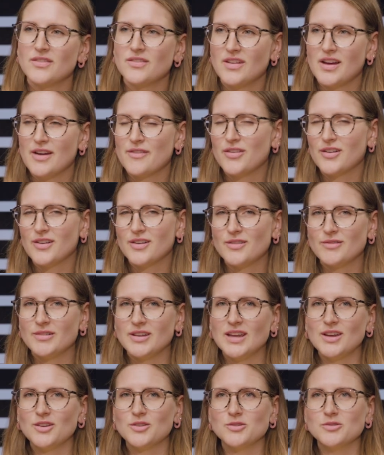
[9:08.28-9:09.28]
I've heard
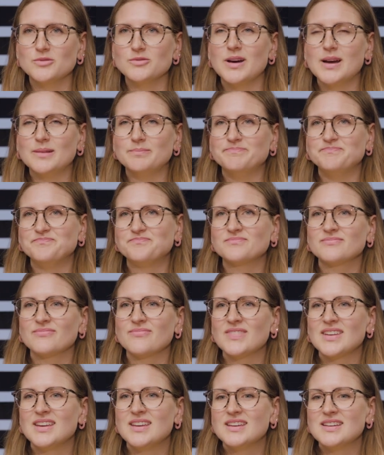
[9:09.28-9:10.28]
a really cool
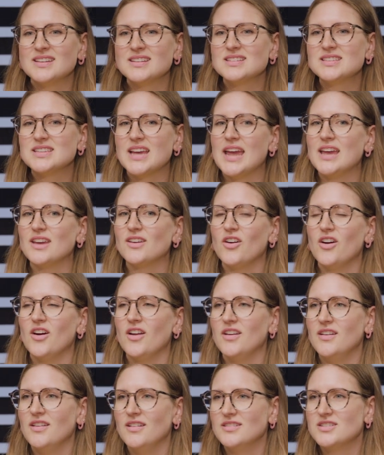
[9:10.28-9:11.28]
take
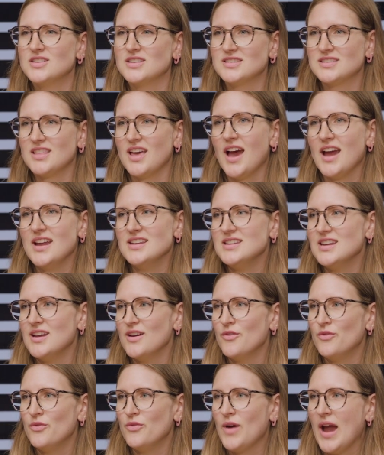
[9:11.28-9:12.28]
on just the
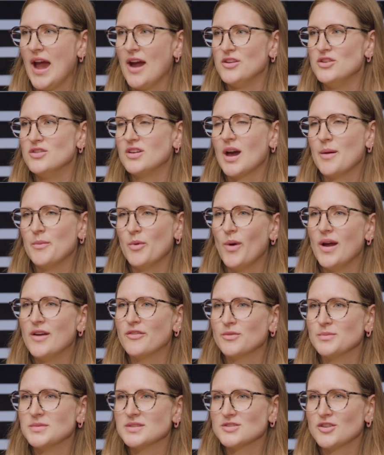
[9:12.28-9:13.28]
idea of how you come
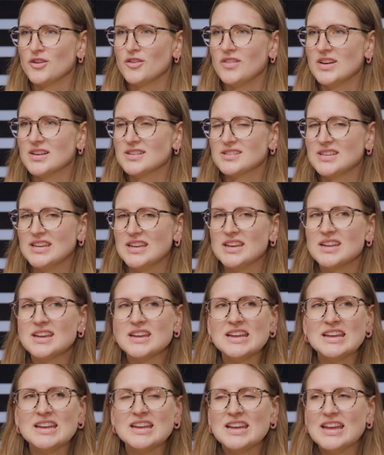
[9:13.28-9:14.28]
away from a service.
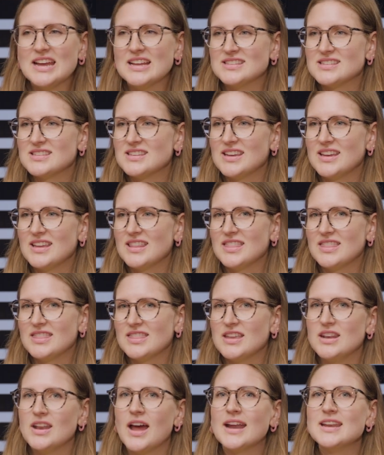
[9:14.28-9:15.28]
And it's
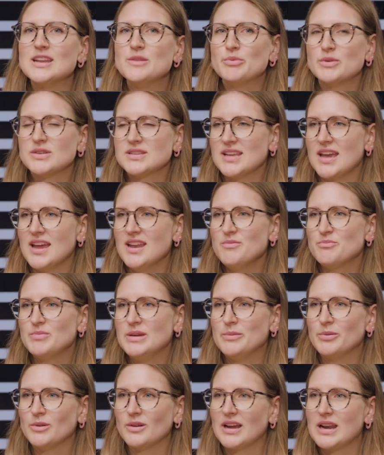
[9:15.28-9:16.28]
the
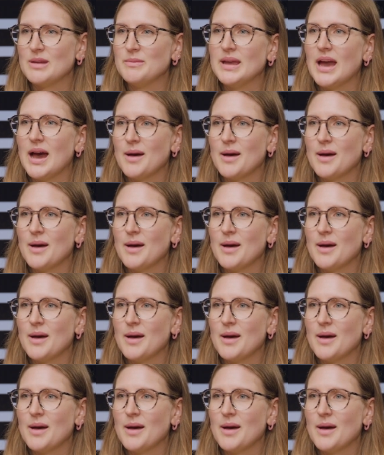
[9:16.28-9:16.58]
90%, people are going to